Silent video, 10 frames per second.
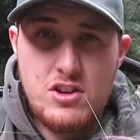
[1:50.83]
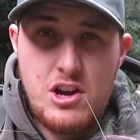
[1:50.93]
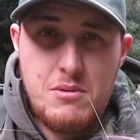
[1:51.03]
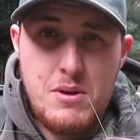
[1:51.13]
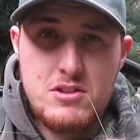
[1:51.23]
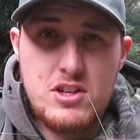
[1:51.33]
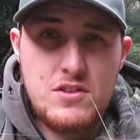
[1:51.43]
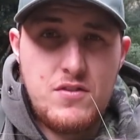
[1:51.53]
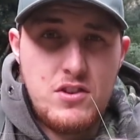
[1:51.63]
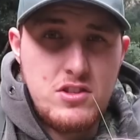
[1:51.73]
So I'm about
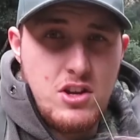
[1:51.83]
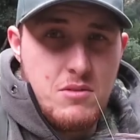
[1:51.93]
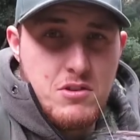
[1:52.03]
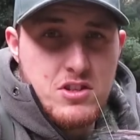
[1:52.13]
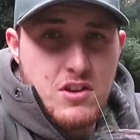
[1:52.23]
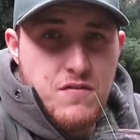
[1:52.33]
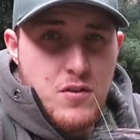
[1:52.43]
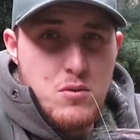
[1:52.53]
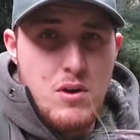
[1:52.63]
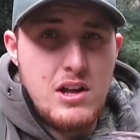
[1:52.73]
6 foot, so I'm using a
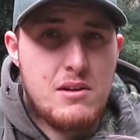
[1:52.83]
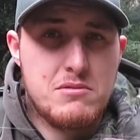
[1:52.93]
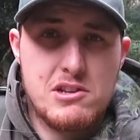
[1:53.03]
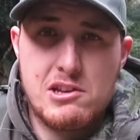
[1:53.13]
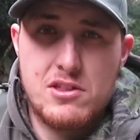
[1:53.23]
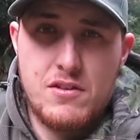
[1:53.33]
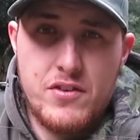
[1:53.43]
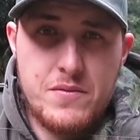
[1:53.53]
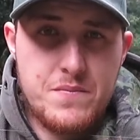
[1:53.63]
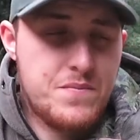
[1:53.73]
full arm's length
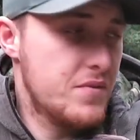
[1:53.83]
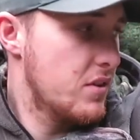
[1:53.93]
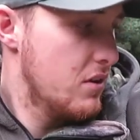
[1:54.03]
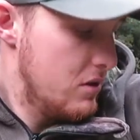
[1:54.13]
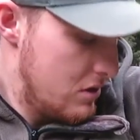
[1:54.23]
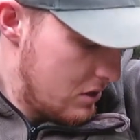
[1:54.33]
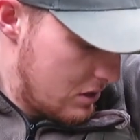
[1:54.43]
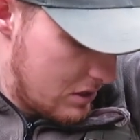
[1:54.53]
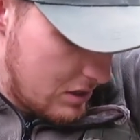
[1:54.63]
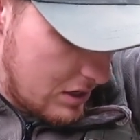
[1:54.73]
of it,
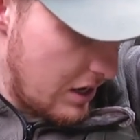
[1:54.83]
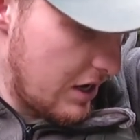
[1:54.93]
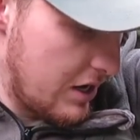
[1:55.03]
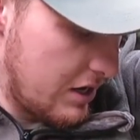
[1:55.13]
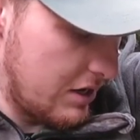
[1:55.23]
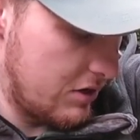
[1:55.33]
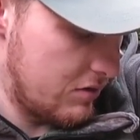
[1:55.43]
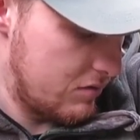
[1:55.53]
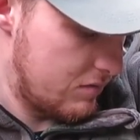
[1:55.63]
and